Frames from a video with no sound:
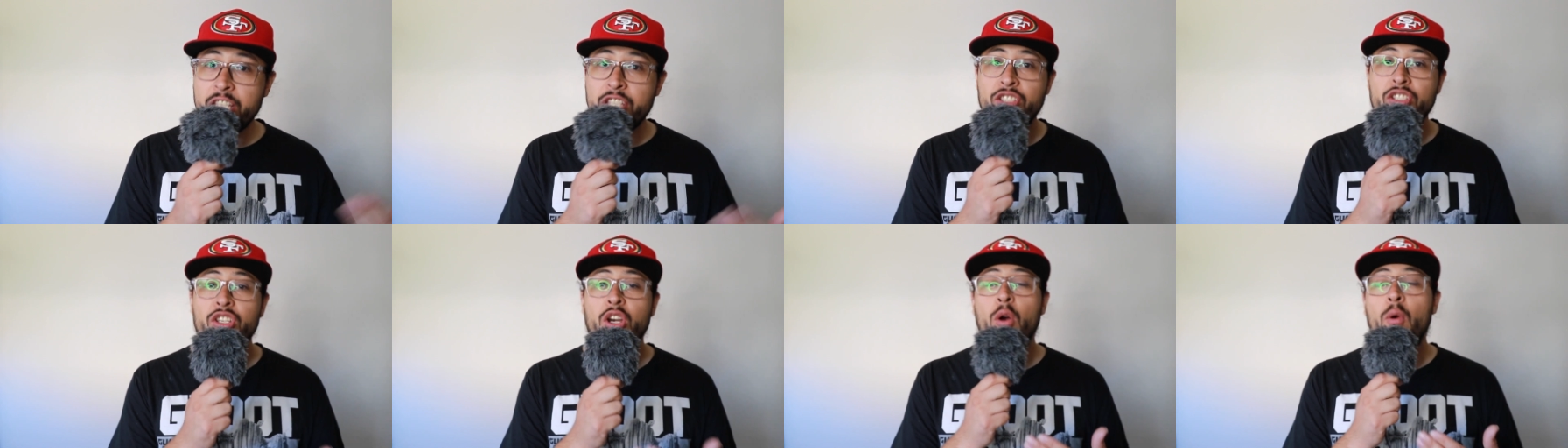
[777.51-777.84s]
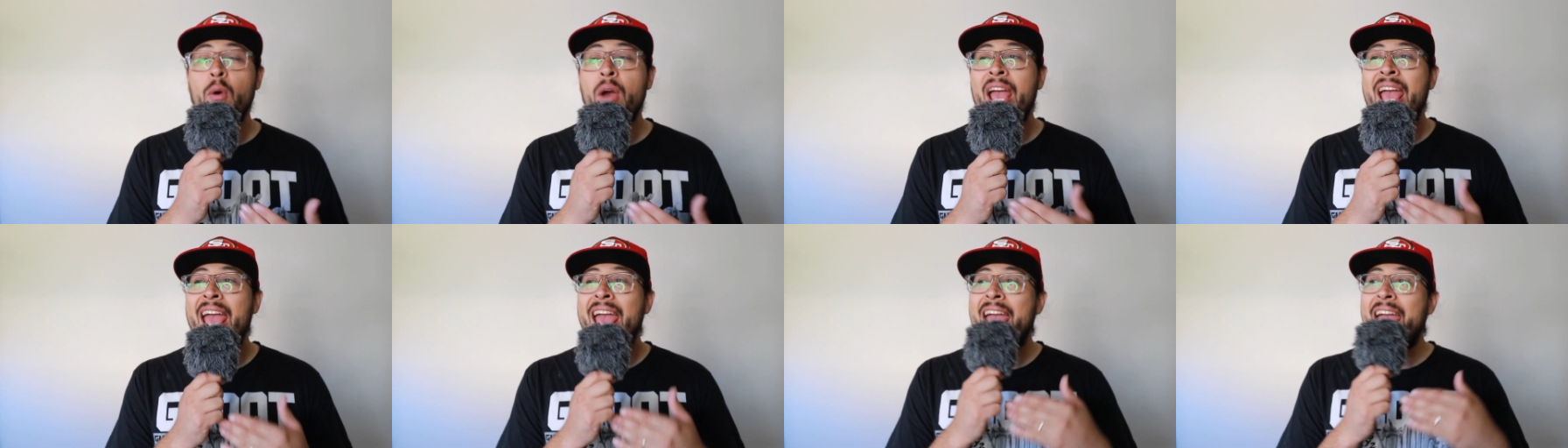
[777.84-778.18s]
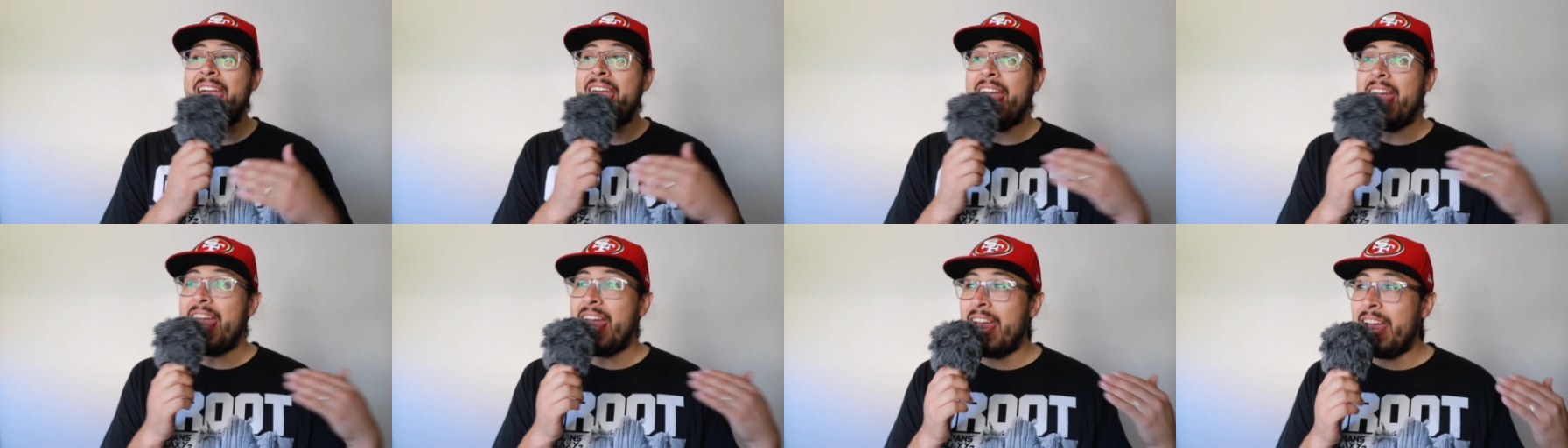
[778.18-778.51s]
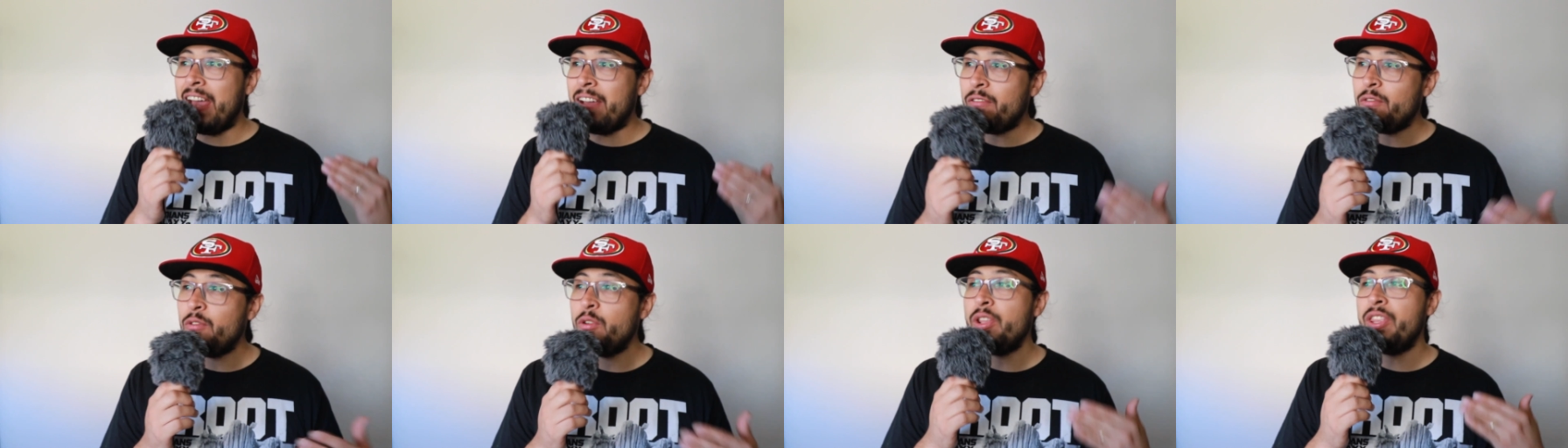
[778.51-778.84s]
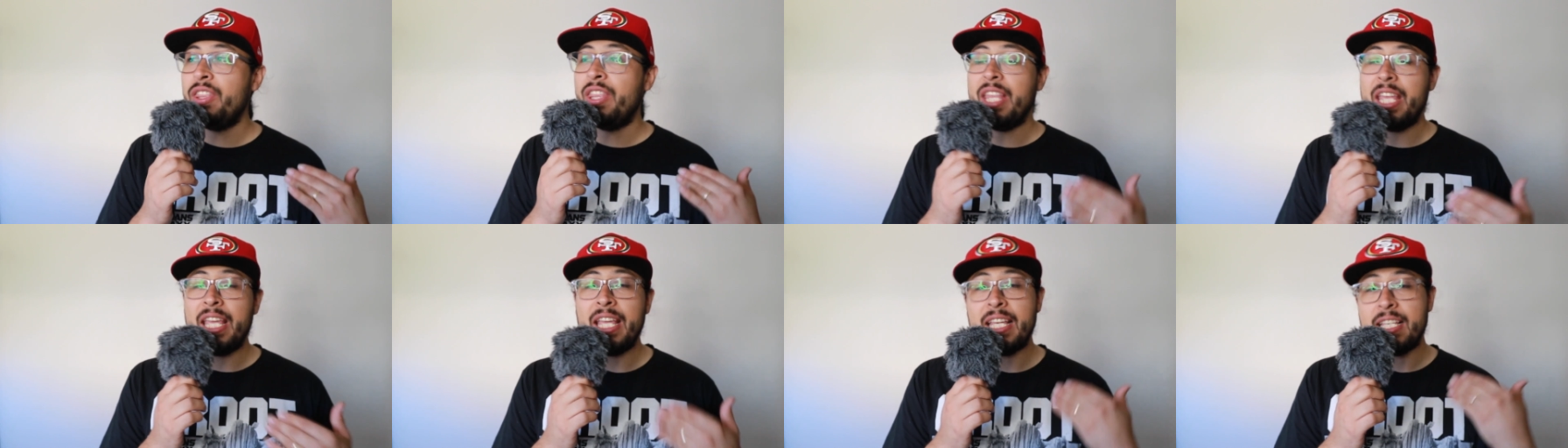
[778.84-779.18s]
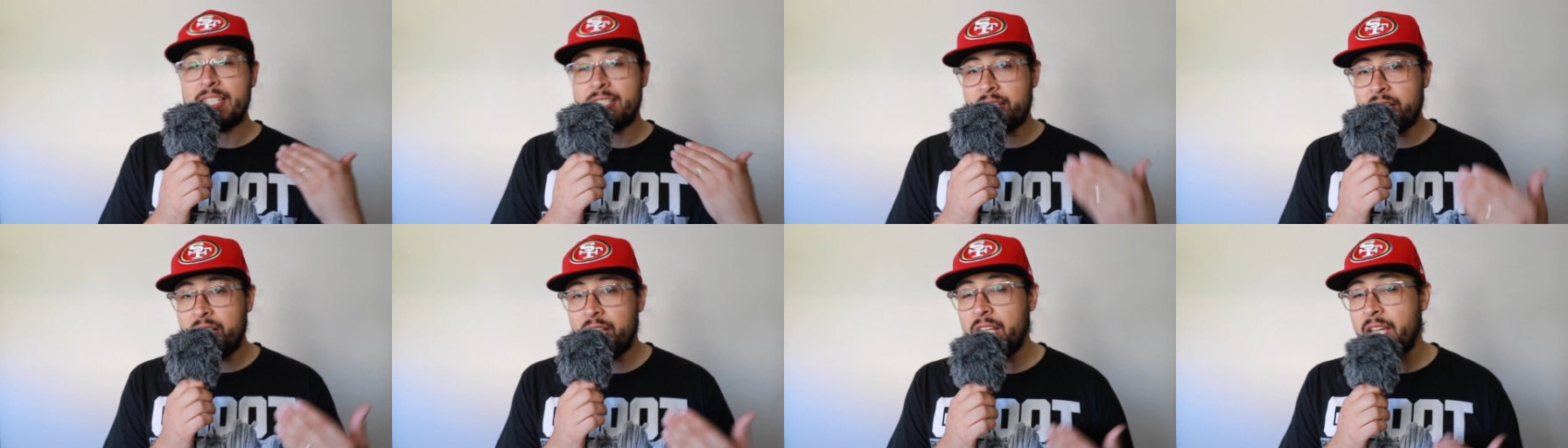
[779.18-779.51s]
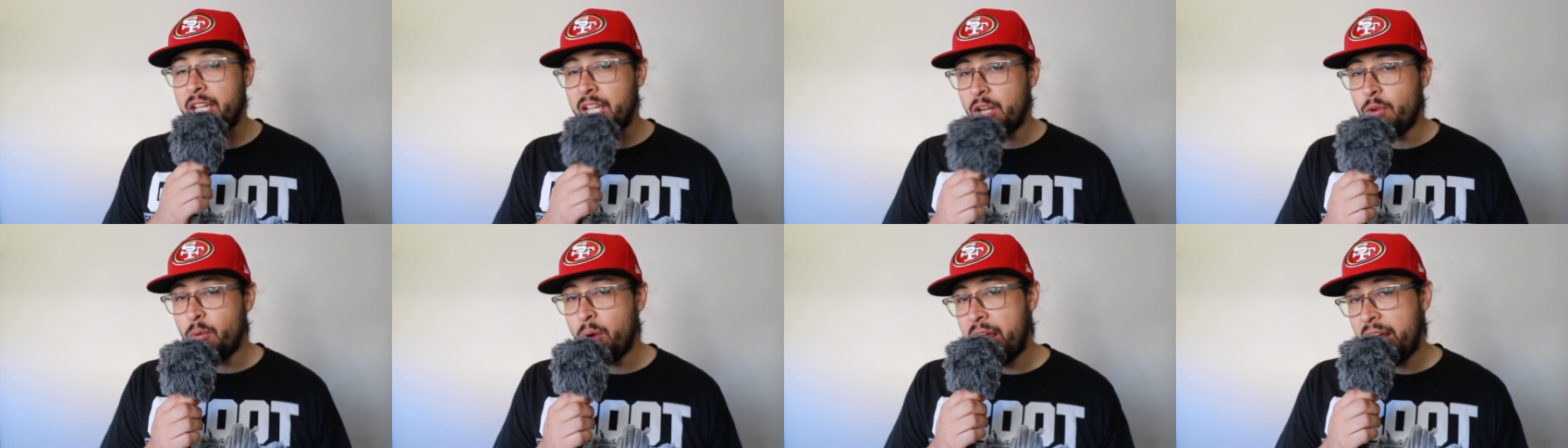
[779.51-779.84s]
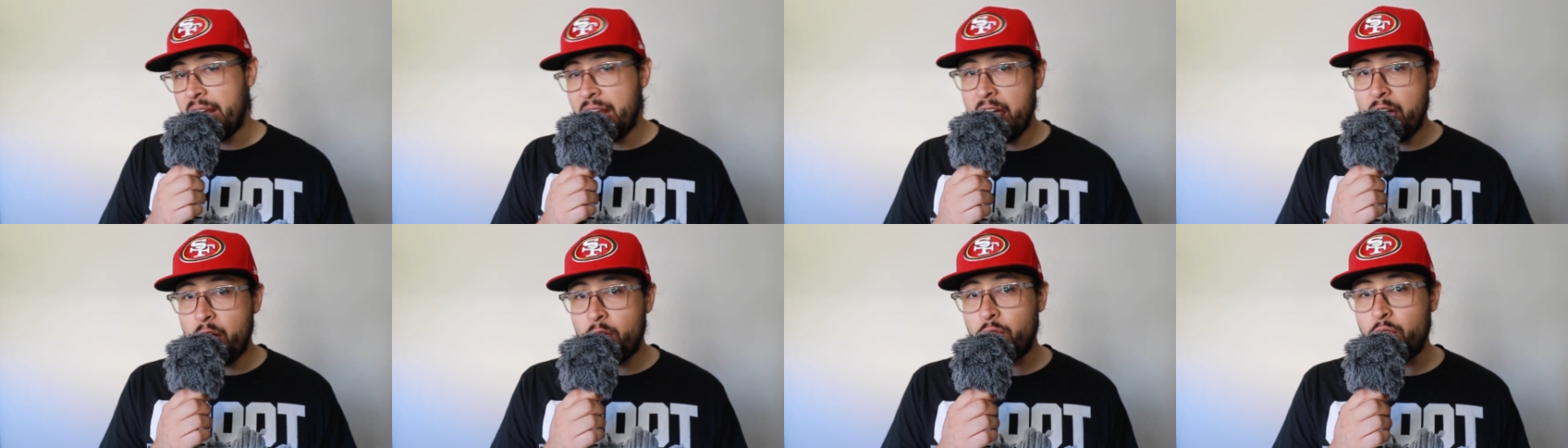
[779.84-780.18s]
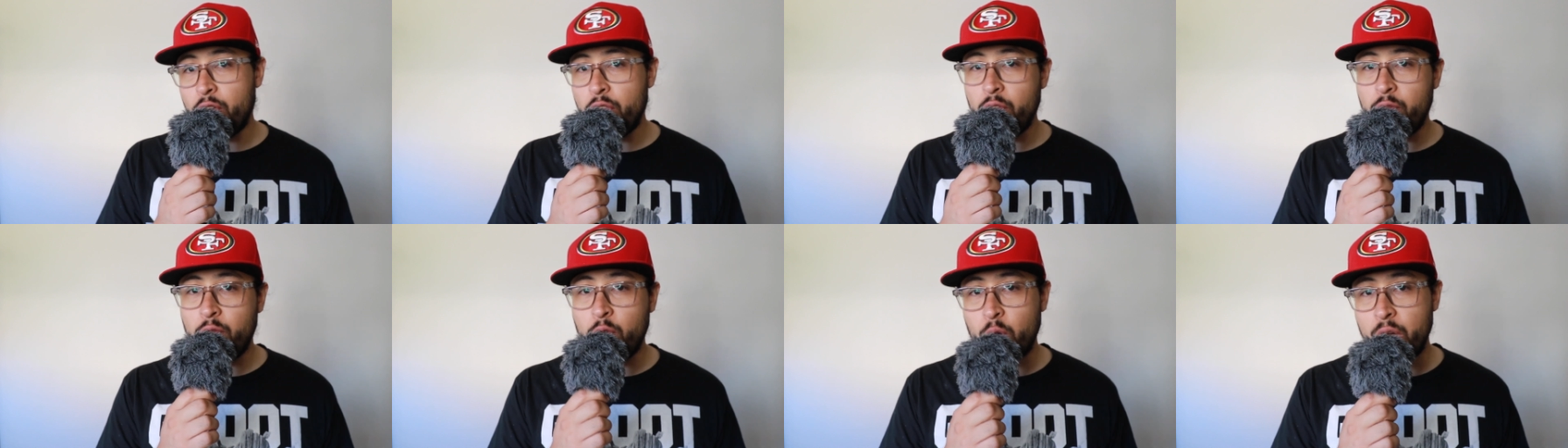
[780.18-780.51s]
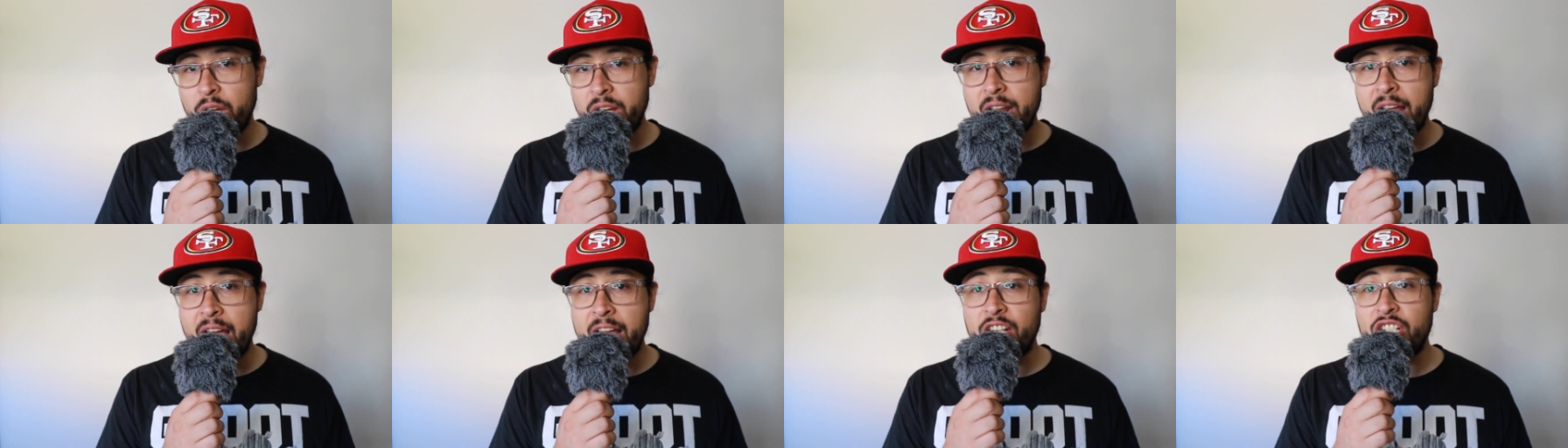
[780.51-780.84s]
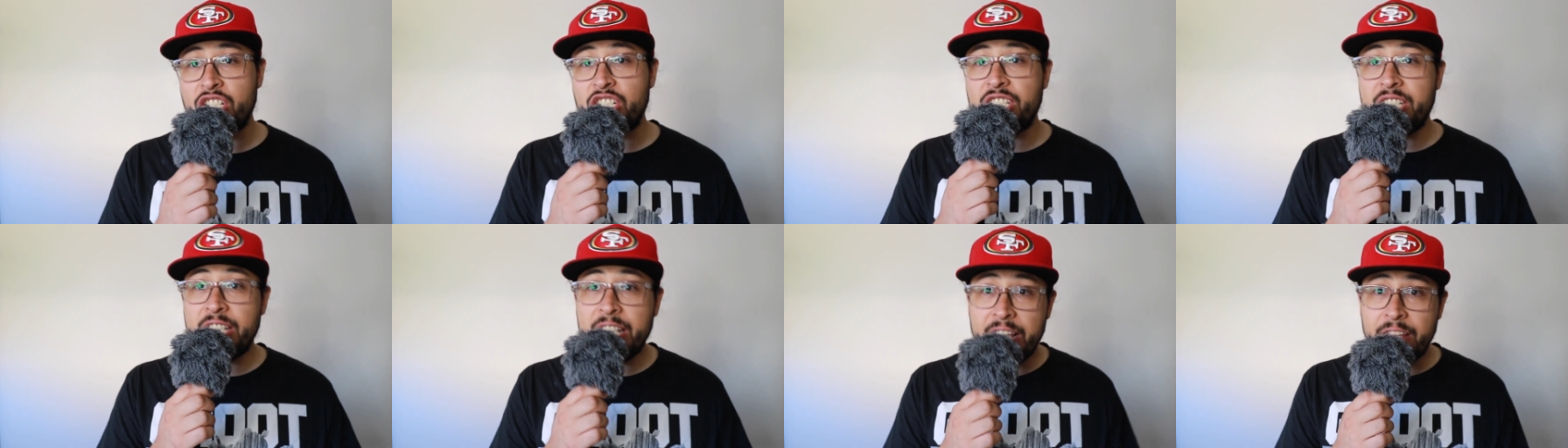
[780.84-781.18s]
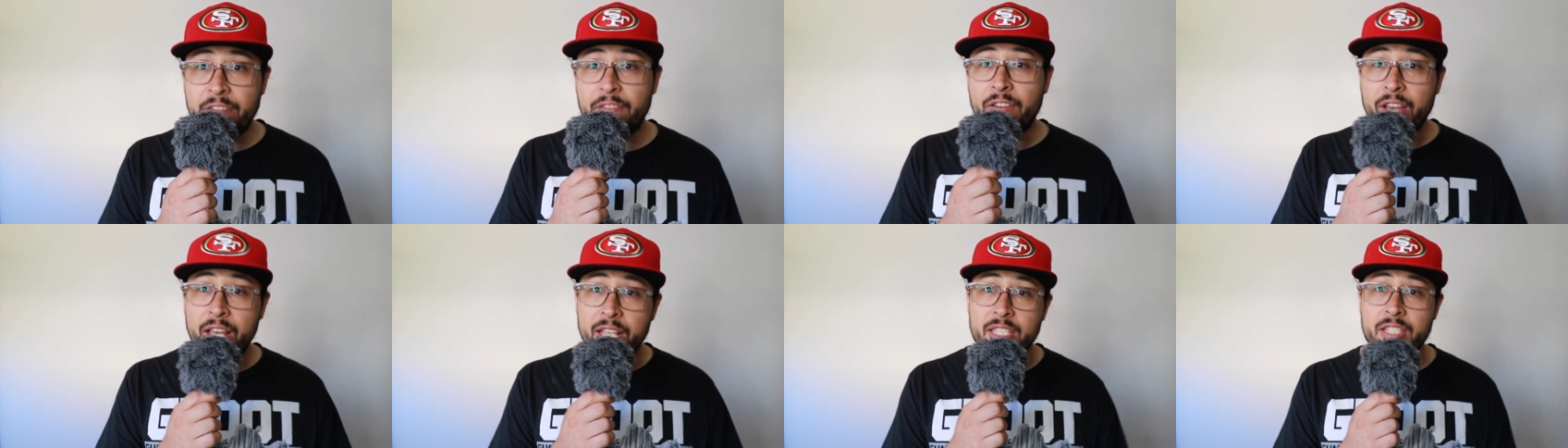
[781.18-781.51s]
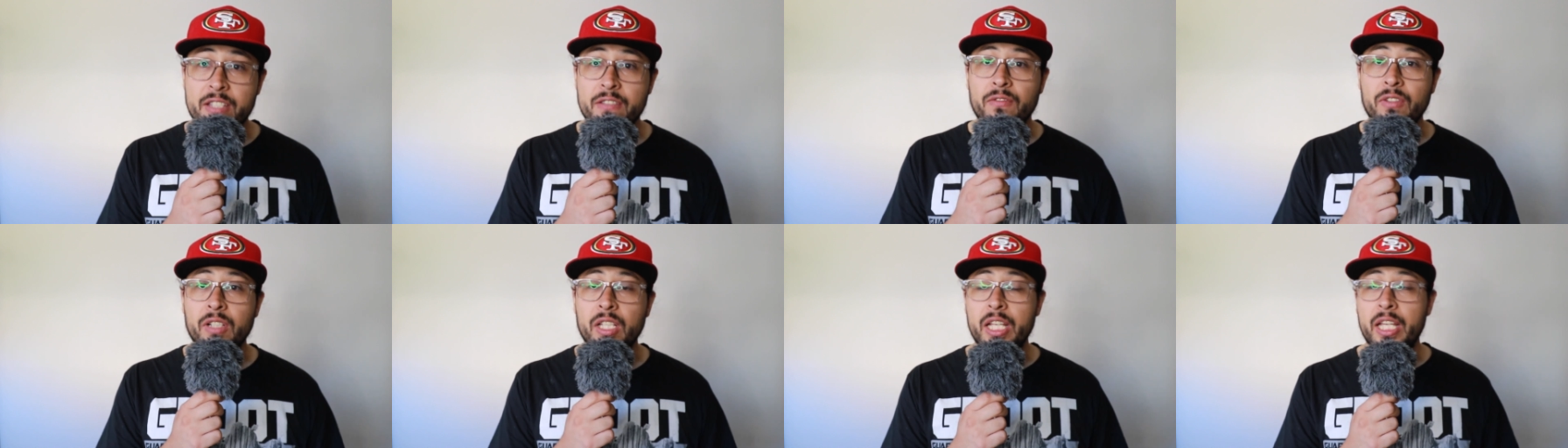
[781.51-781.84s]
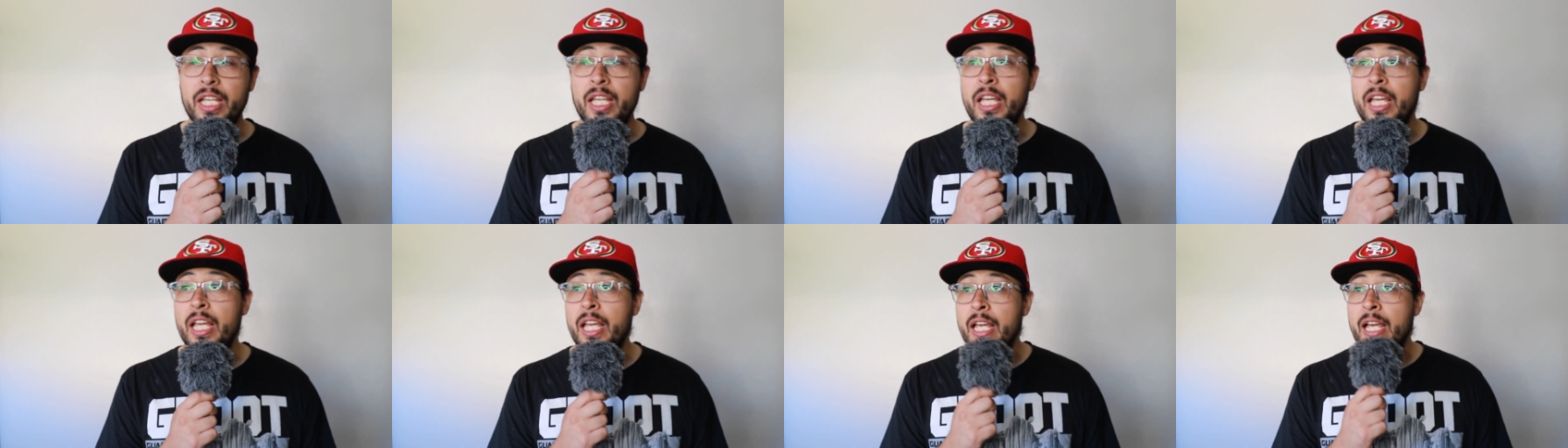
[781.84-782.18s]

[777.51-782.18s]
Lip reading: So everything is clicking right now for the 49ers defensively.